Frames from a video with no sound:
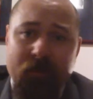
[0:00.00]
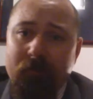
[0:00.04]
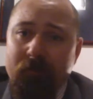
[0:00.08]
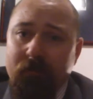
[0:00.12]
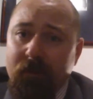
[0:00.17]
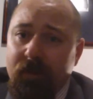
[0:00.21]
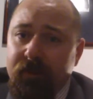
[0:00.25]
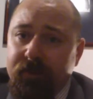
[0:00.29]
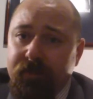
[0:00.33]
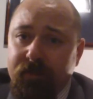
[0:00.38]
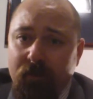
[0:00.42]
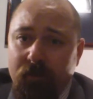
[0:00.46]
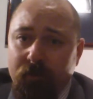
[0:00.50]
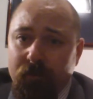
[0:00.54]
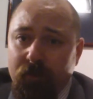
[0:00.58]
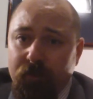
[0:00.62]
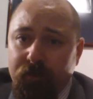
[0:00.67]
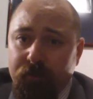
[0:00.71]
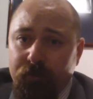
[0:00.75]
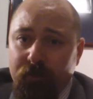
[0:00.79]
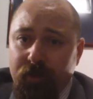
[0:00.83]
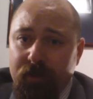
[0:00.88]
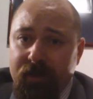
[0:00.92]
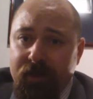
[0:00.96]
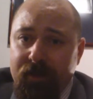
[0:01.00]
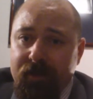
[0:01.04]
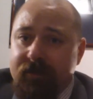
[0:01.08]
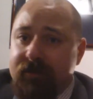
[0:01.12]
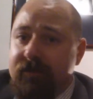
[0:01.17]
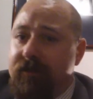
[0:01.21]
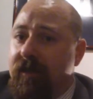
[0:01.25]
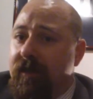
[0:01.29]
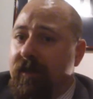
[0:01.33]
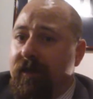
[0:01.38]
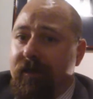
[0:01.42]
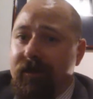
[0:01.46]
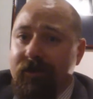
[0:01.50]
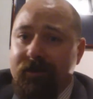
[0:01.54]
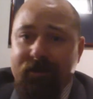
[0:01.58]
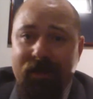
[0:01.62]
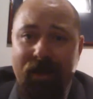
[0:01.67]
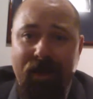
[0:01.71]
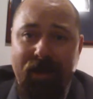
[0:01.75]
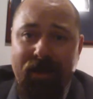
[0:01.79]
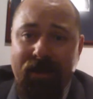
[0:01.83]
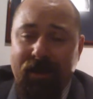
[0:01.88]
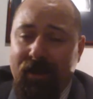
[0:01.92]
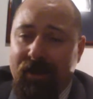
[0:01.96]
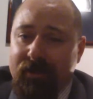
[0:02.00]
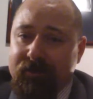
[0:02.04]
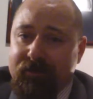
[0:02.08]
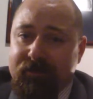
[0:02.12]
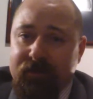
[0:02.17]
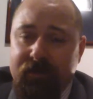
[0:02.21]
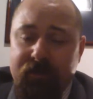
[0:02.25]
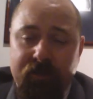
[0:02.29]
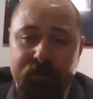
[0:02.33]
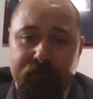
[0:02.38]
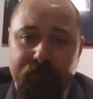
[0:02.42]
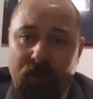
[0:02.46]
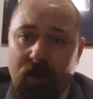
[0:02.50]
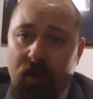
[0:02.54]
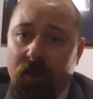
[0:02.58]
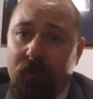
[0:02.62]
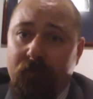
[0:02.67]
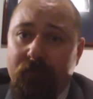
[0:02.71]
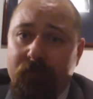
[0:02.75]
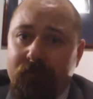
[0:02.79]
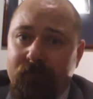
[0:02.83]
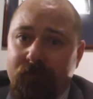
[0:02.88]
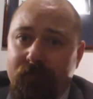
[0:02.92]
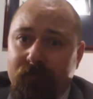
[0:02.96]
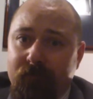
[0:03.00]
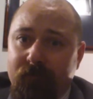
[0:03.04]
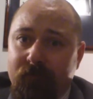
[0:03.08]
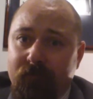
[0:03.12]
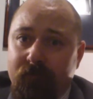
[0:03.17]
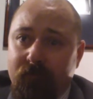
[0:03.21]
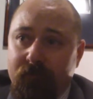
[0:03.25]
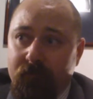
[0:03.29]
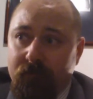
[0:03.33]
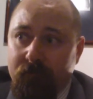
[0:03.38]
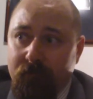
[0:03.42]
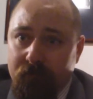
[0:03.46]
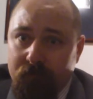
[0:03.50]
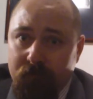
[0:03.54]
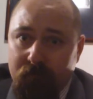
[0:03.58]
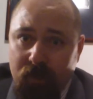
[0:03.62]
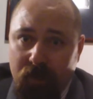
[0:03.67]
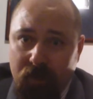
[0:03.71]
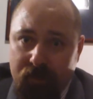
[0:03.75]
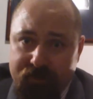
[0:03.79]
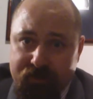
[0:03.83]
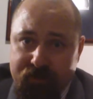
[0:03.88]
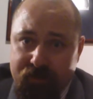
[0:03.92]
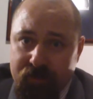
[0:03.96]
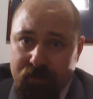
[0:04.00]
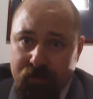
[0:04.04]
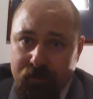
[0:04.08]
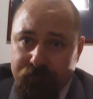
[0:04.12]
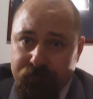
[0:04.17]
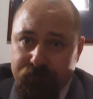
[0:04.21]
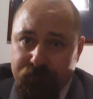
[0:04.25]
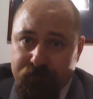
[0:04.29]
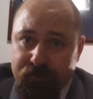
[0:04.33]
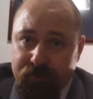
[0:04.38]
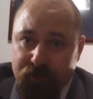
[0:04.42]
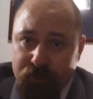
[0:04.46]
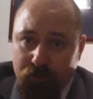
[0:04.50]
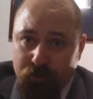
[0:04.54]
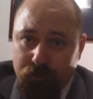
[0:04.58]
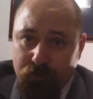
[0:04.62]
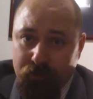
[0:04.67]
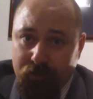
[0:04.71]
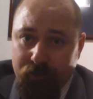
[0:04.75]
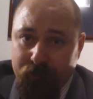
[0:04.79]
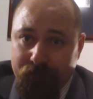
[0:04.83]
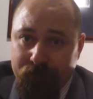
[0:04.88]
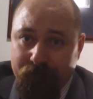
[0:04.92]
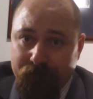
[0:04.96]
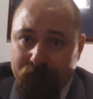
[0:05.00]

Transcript: Myth number 3 is dad has to give up custody of the children.